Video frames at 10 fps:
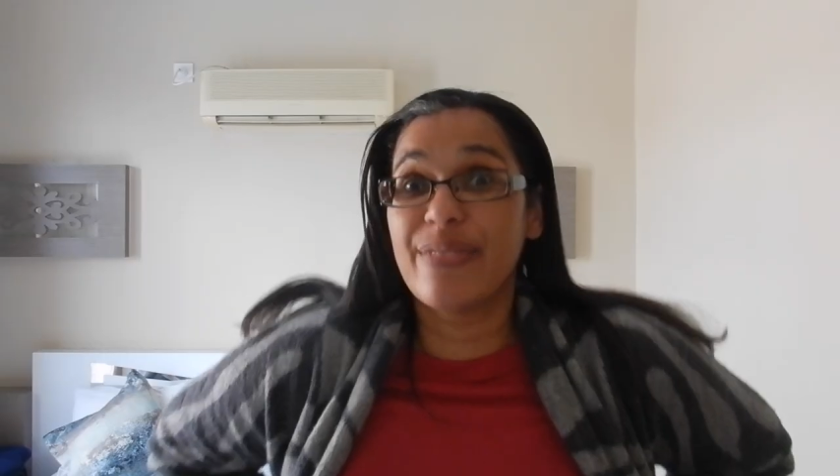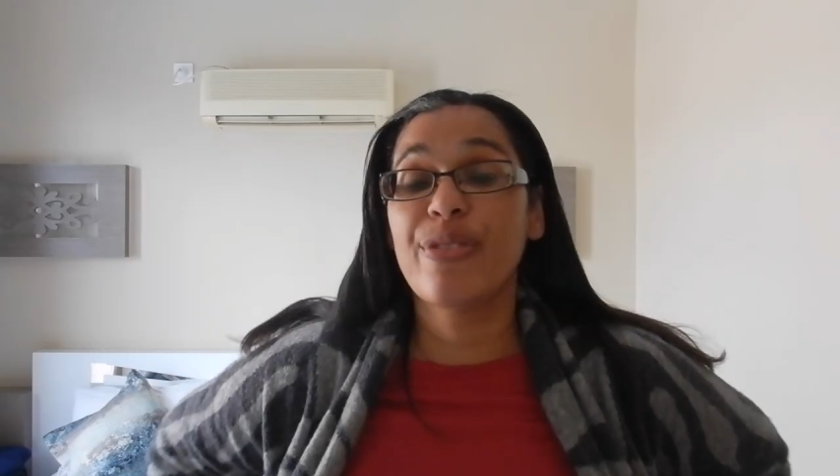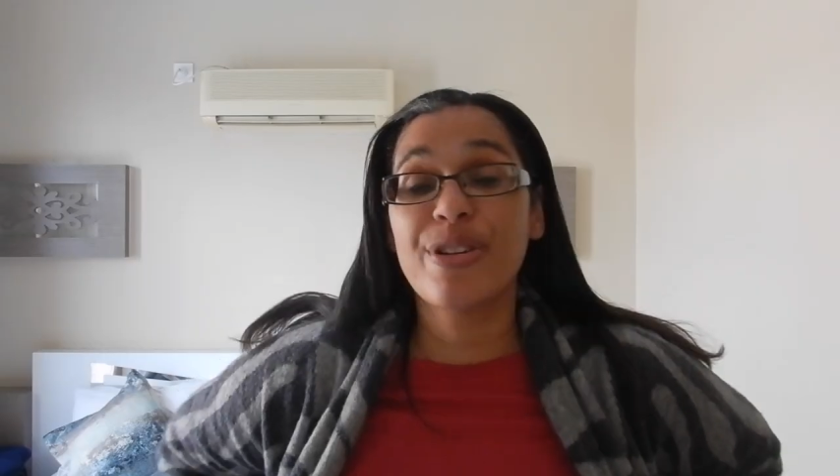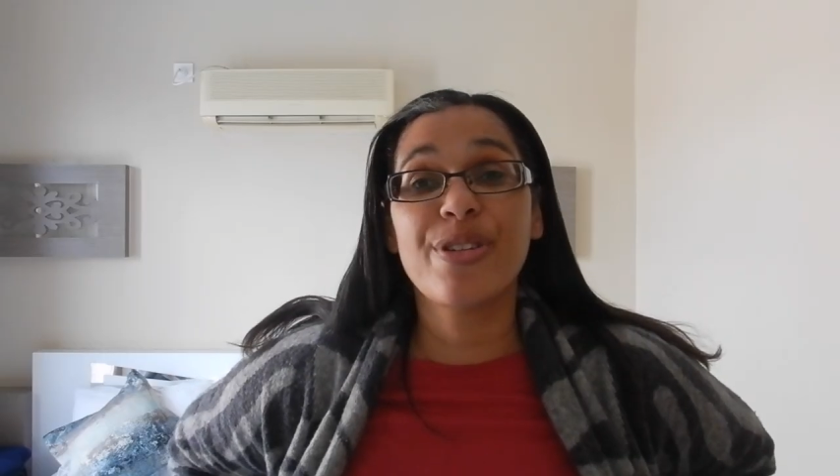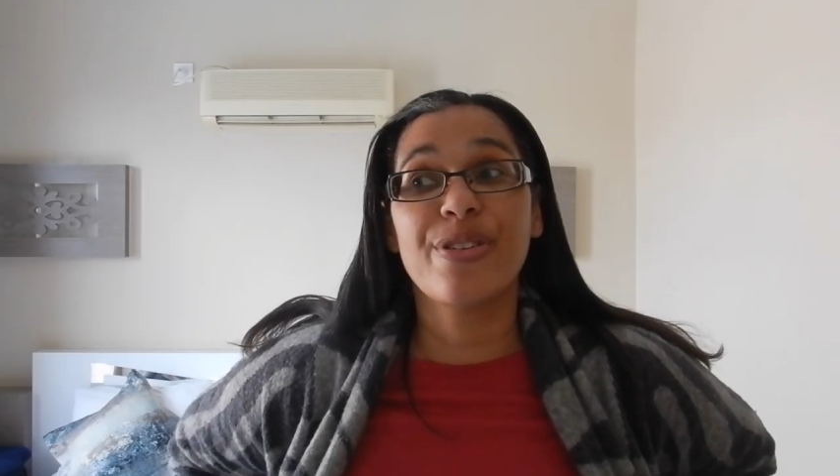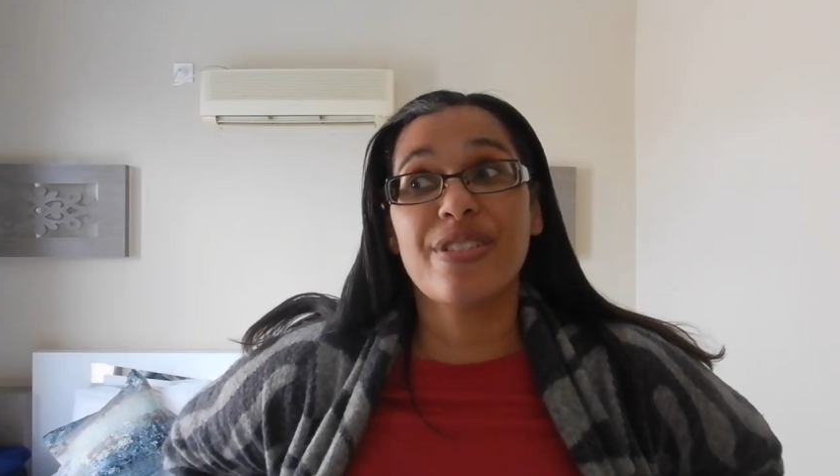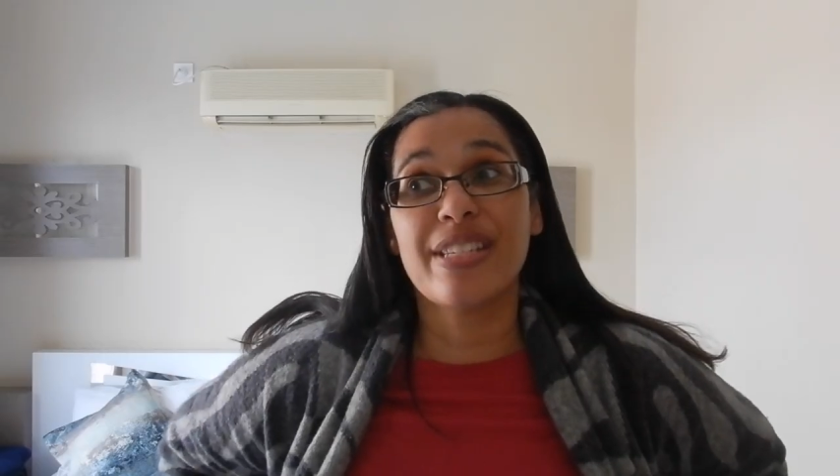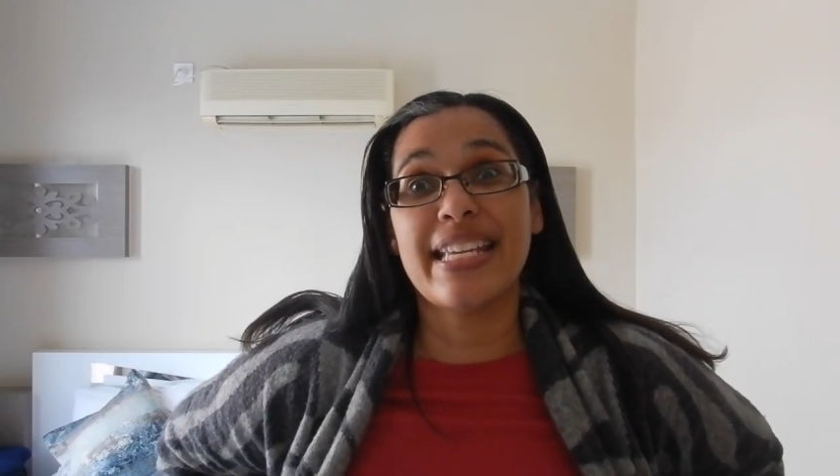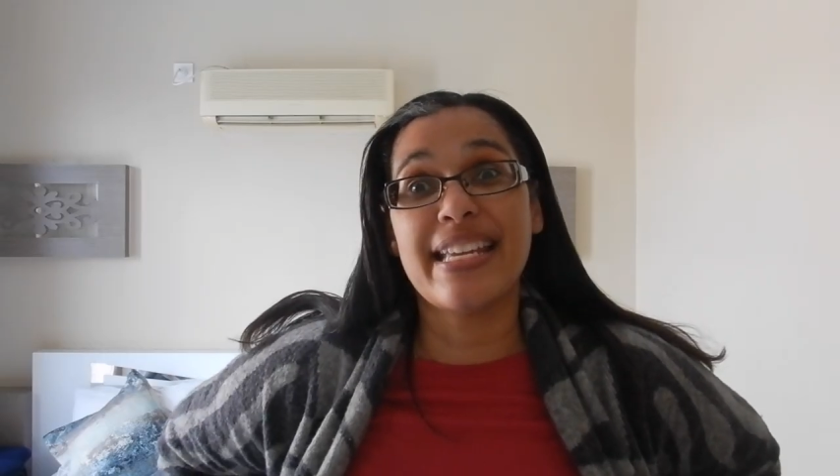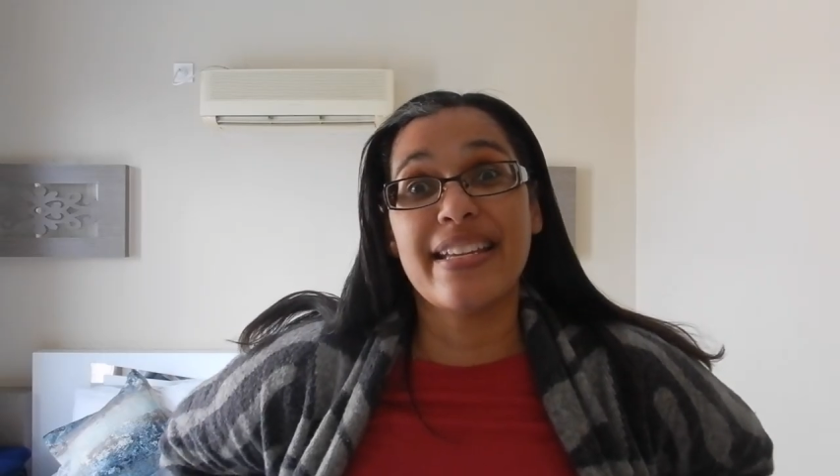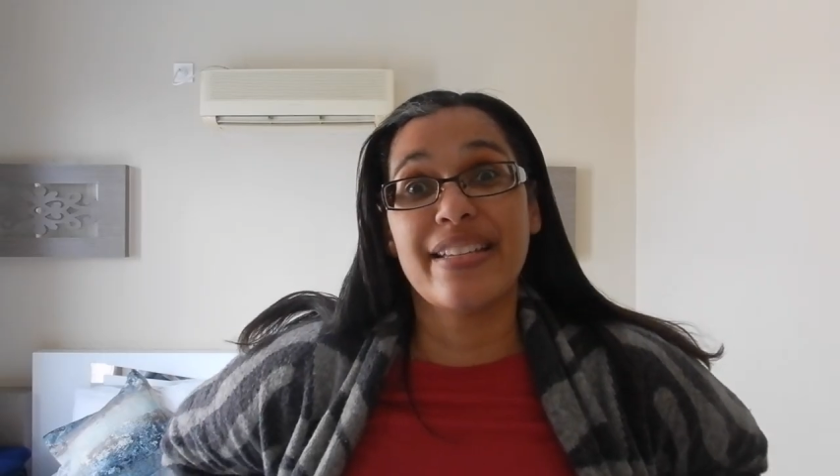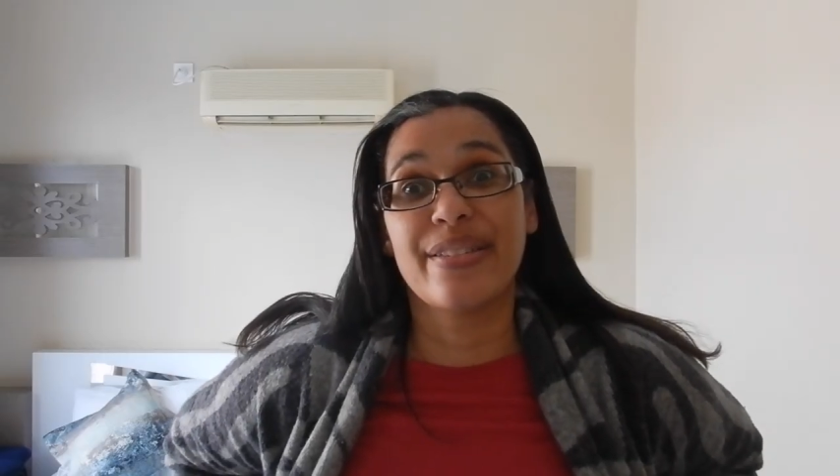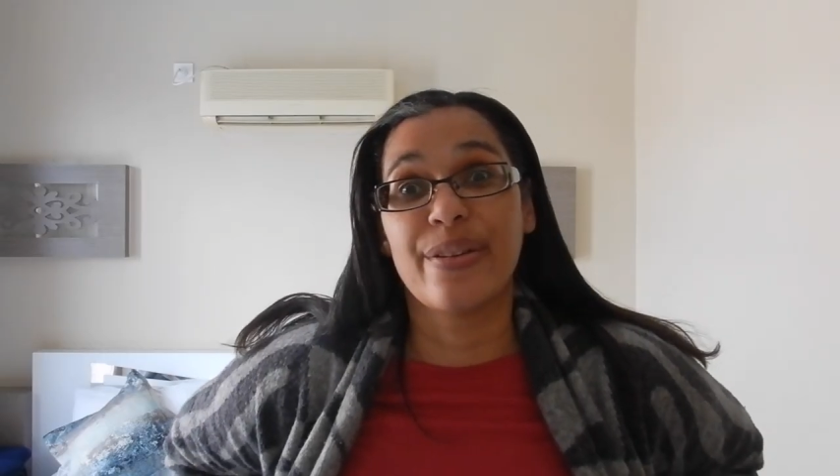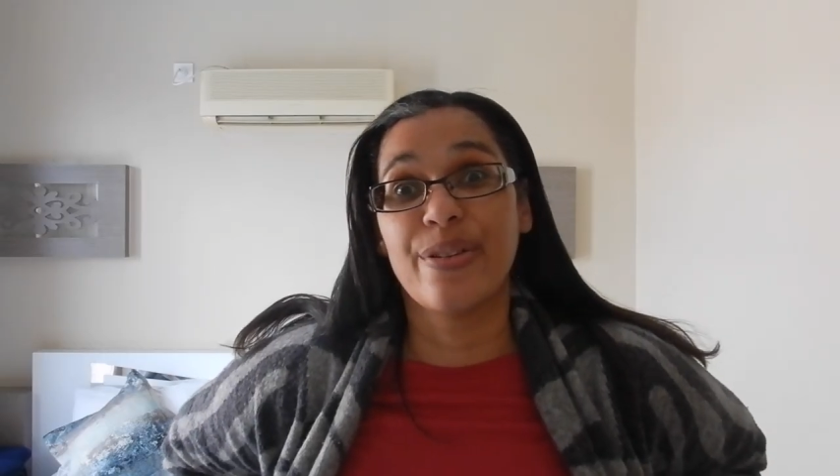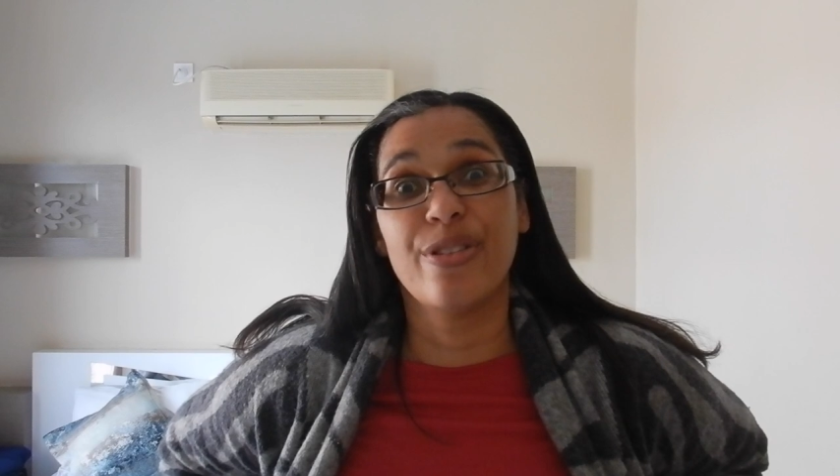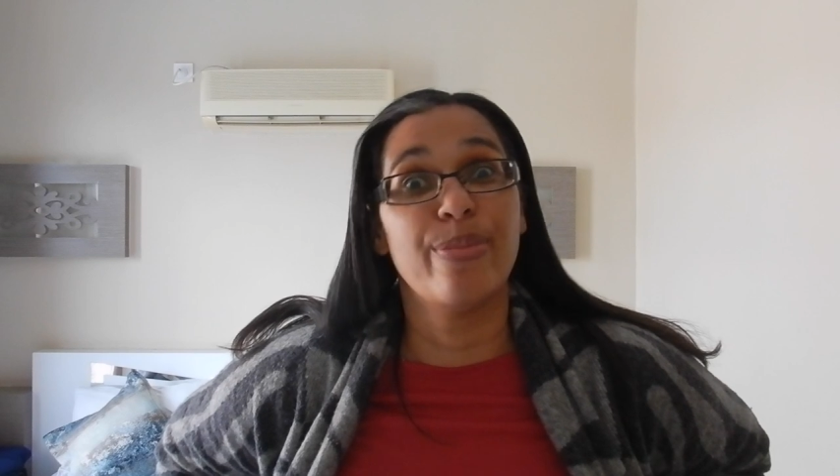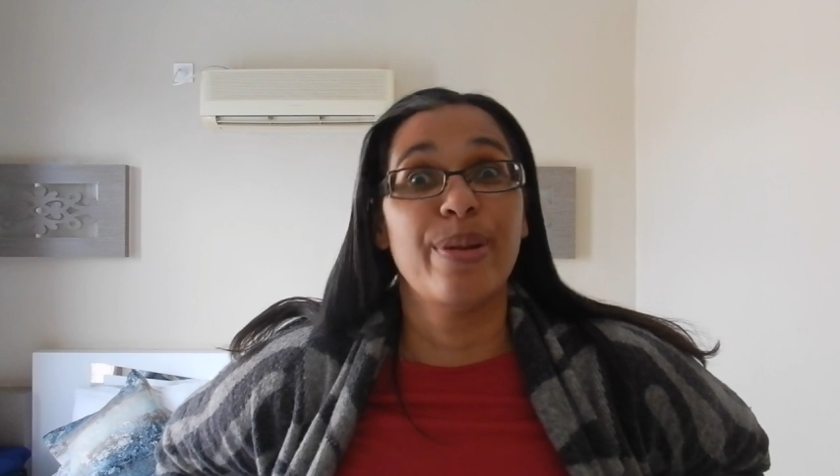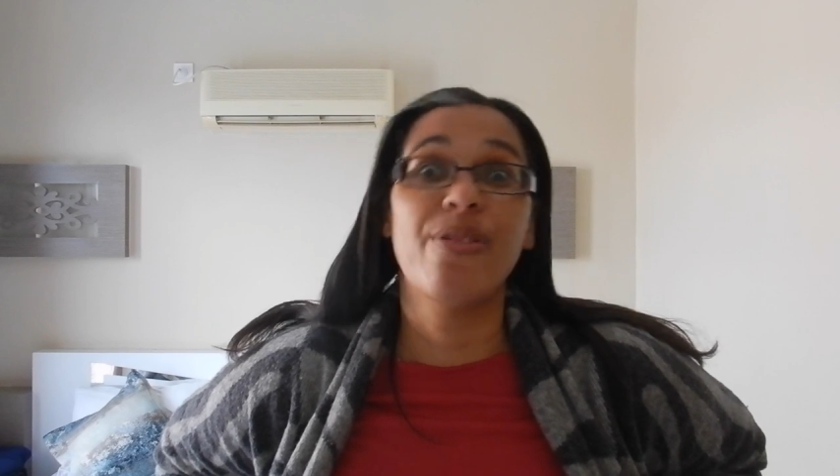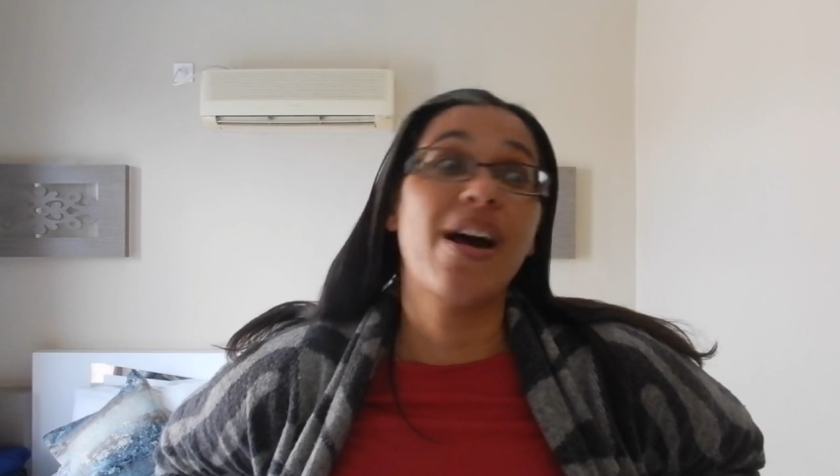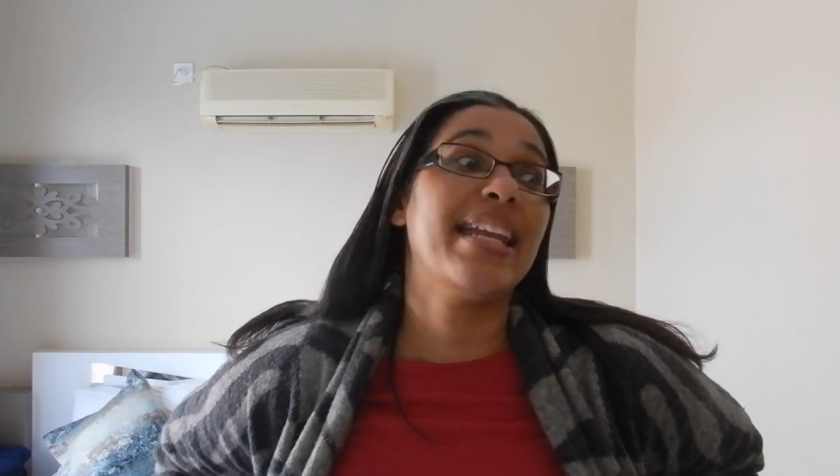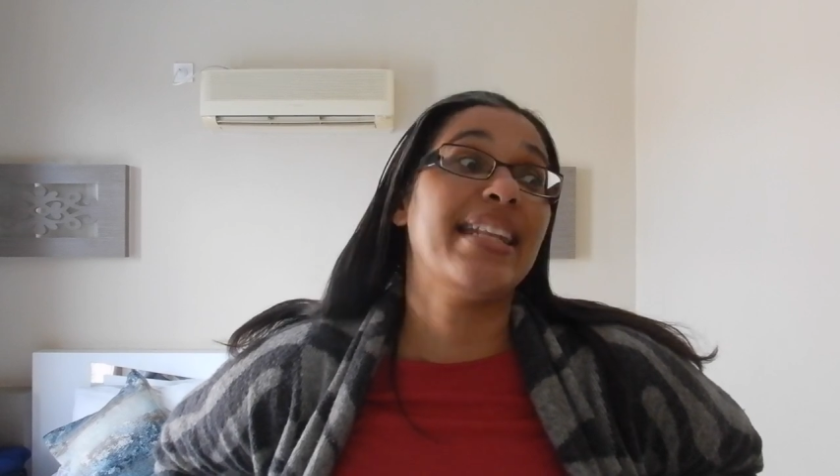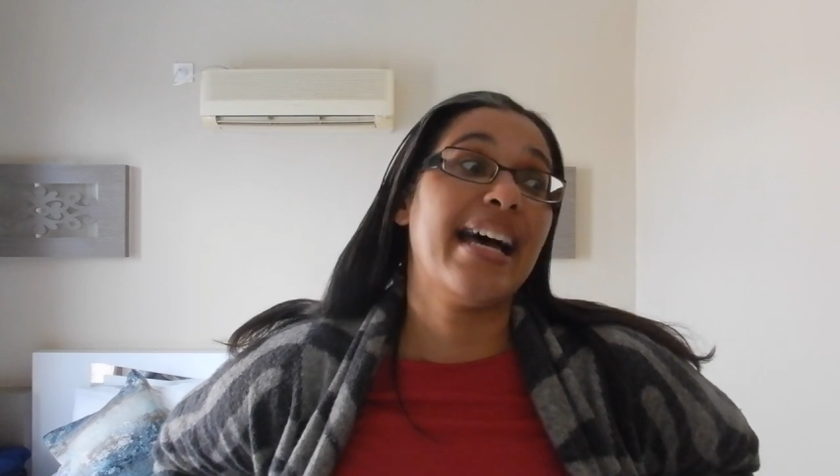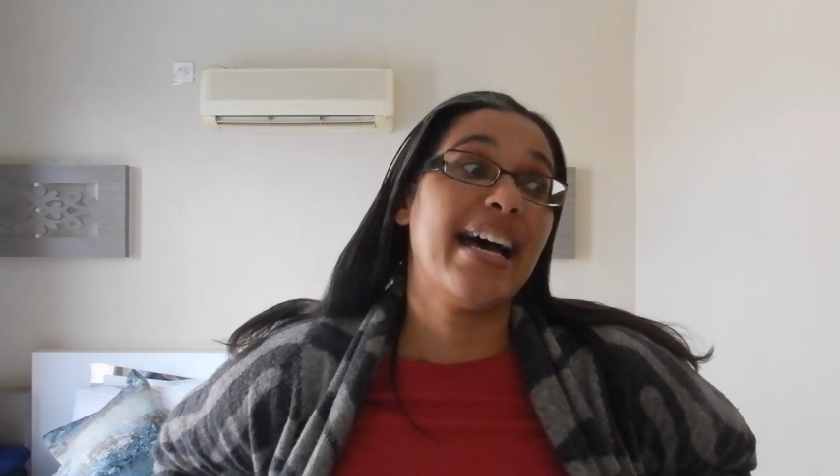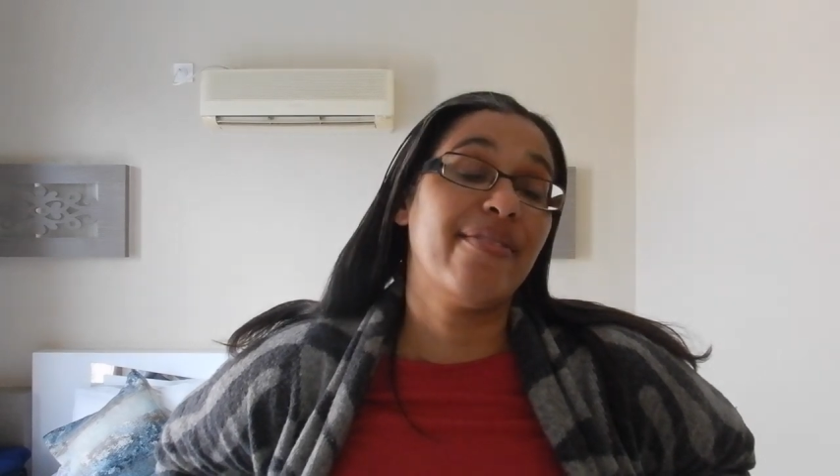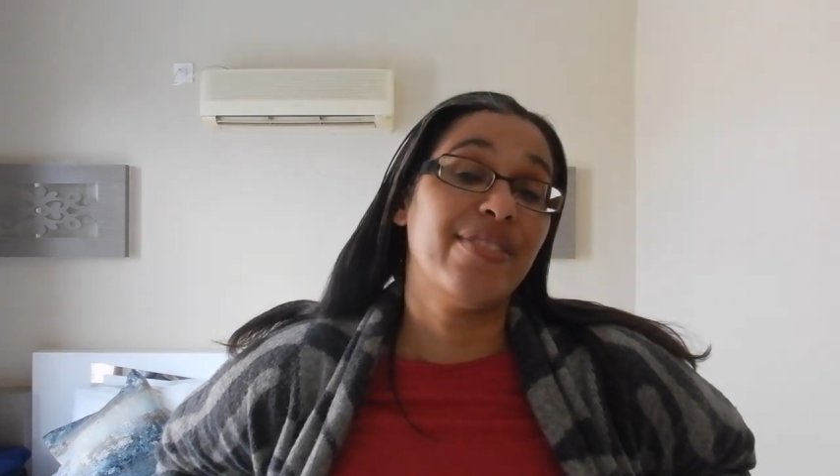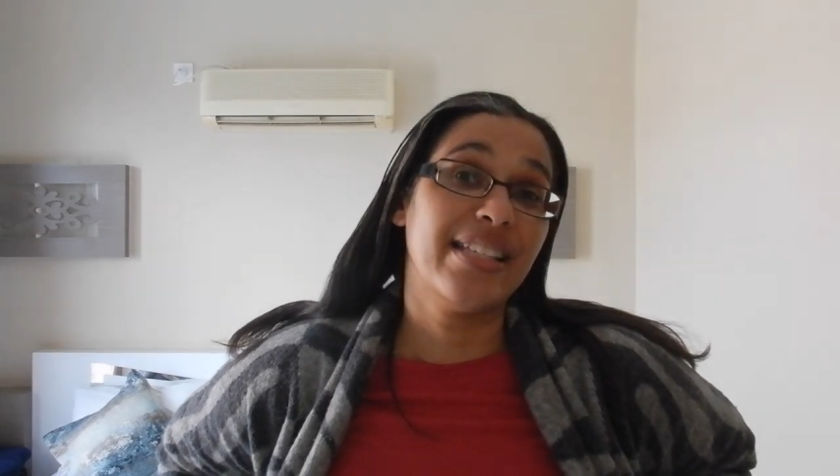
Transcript: It's very touristy here, so you'll be right in the heart of it.